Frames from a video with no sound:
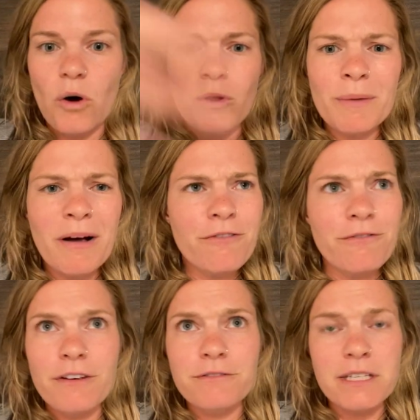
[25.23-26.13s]
only about
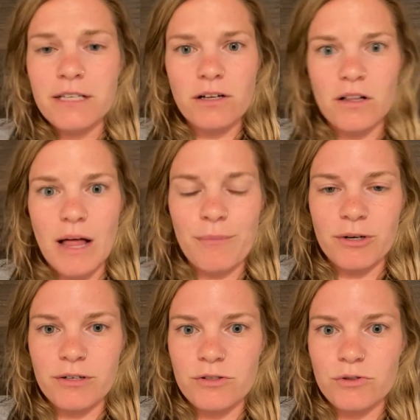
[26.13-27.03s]
15
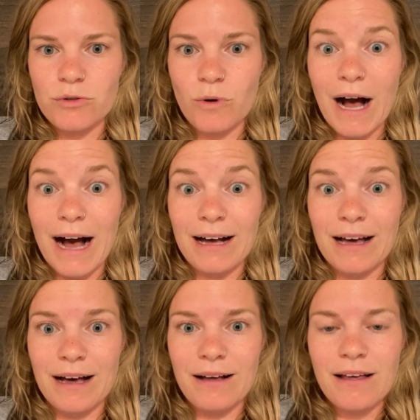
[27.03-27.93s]
kilometers to
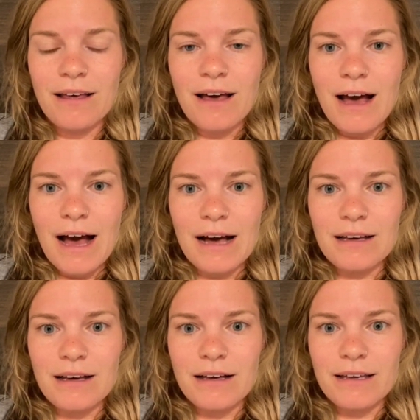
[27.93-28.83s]
Jaca.
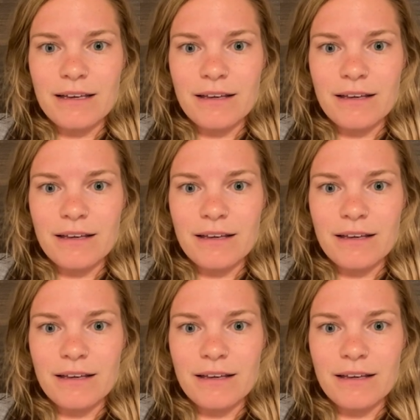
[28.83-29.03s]
Jaca